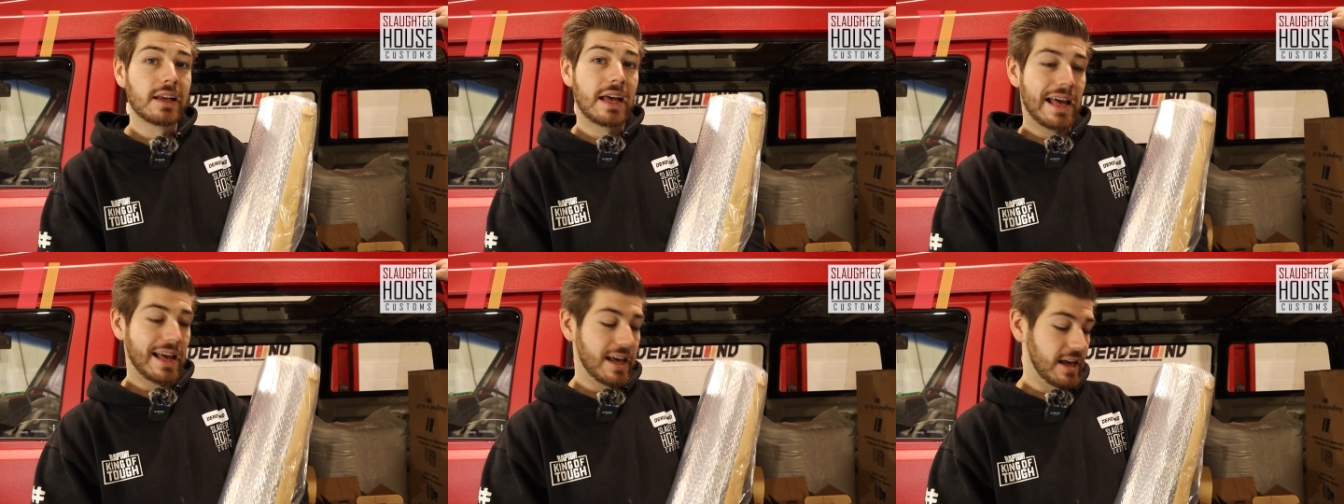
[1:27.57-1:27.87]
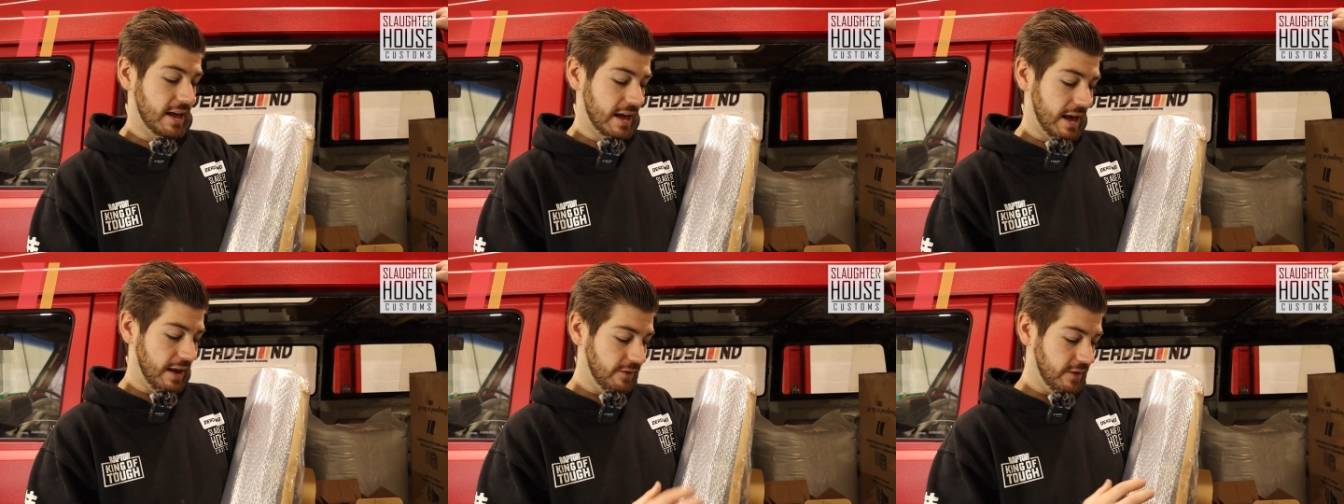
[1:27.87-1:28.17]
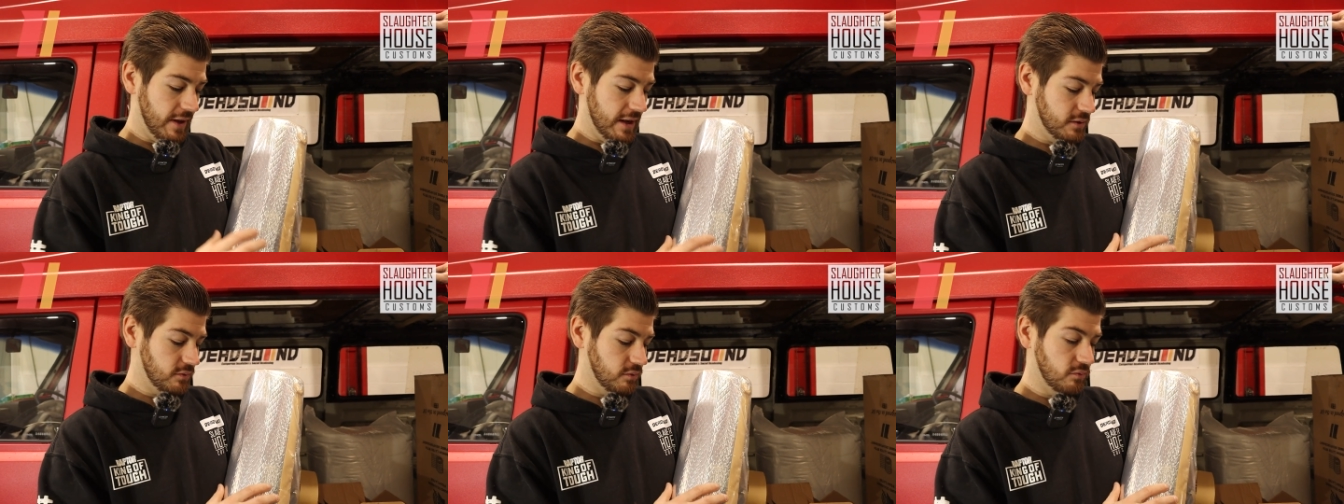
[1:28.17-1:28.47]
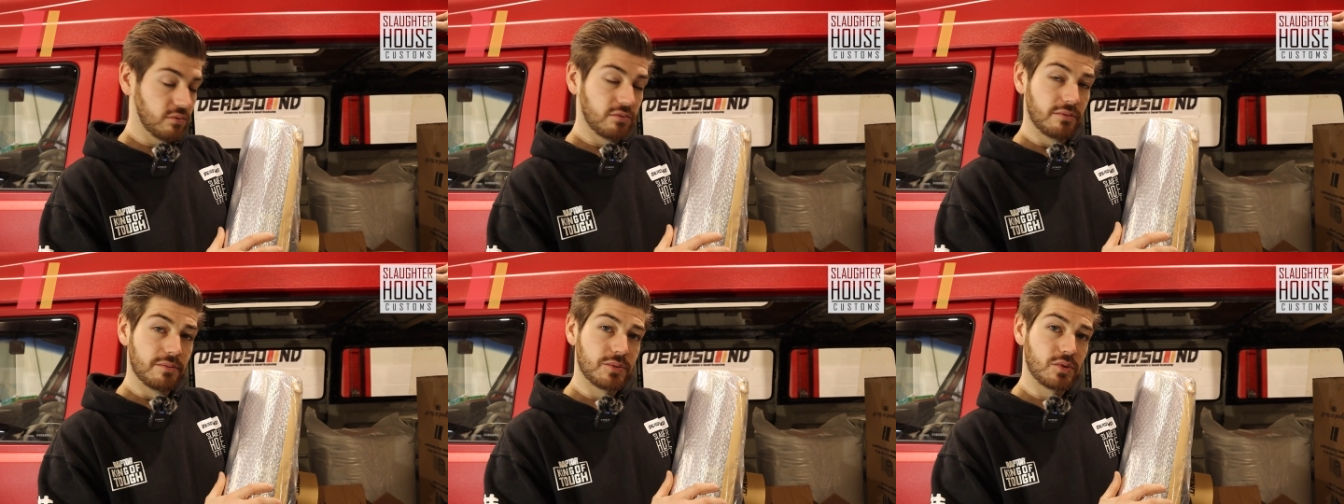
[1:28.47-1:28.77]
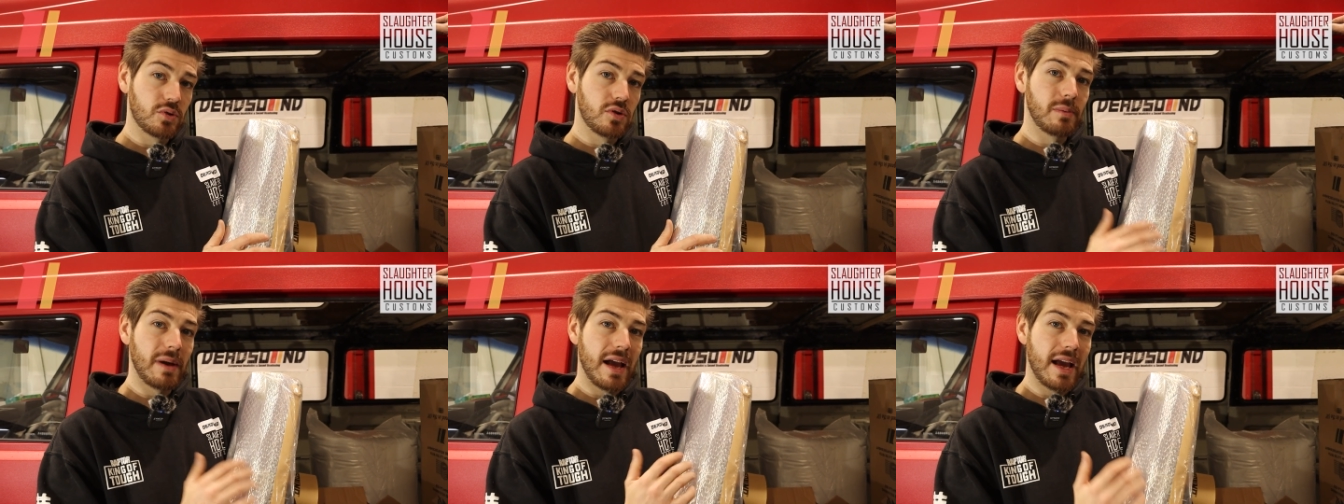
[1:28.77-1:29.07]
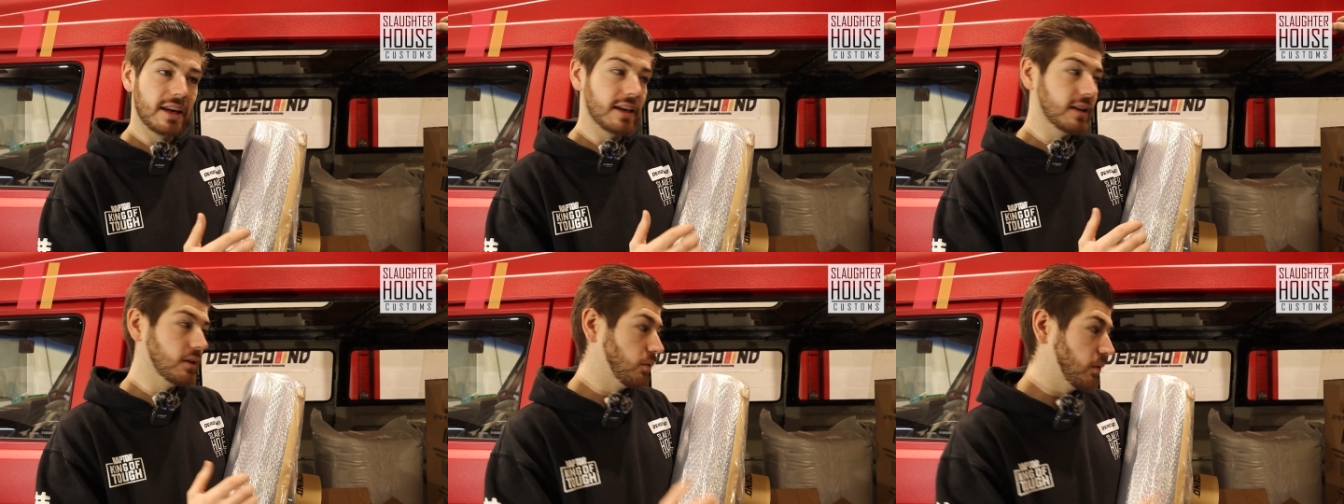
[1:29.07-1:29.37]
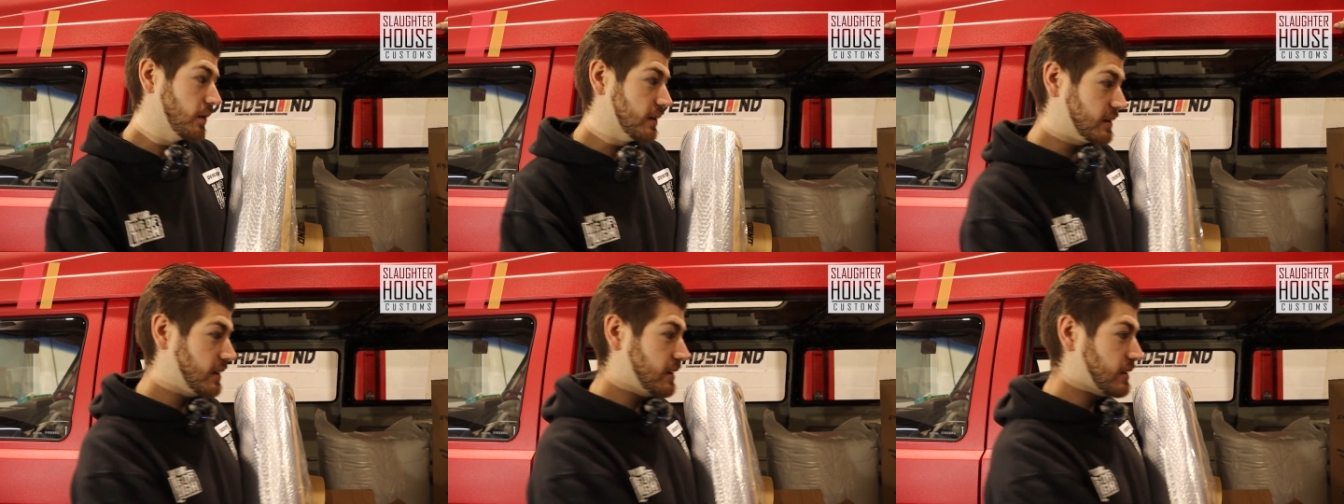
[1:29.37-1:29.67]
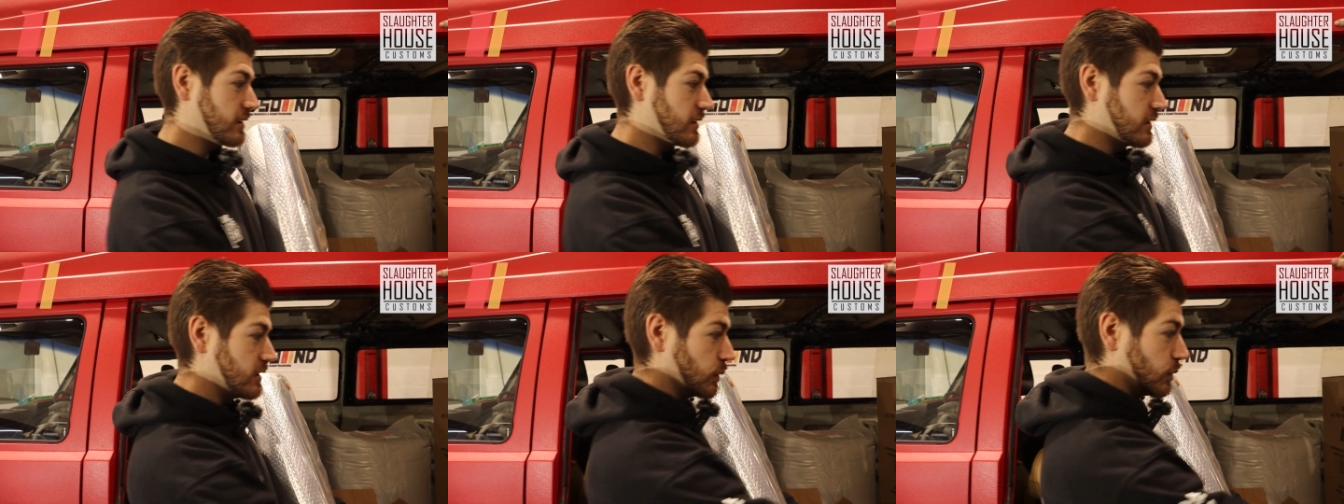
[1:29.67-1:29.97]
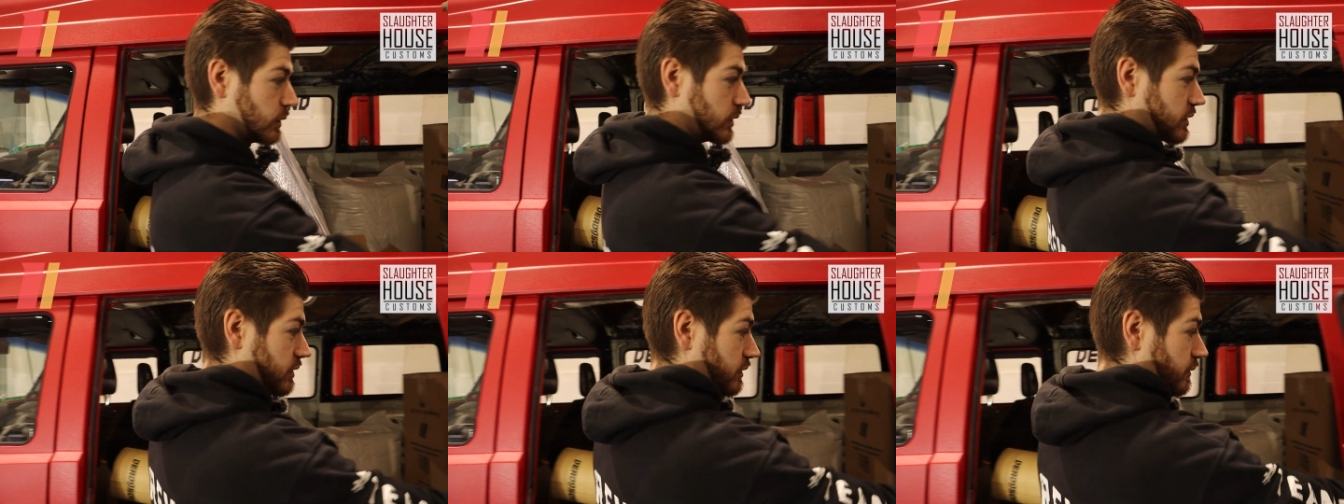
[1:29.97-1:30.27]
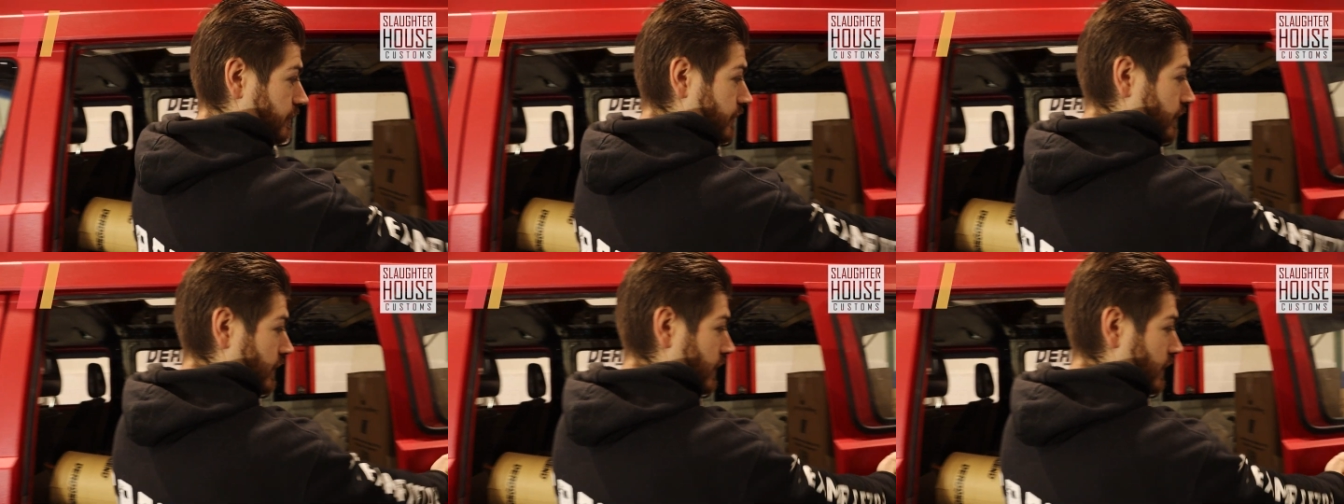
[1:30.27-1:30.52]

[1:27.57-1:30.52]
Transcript: and this will absorb any noises and dunks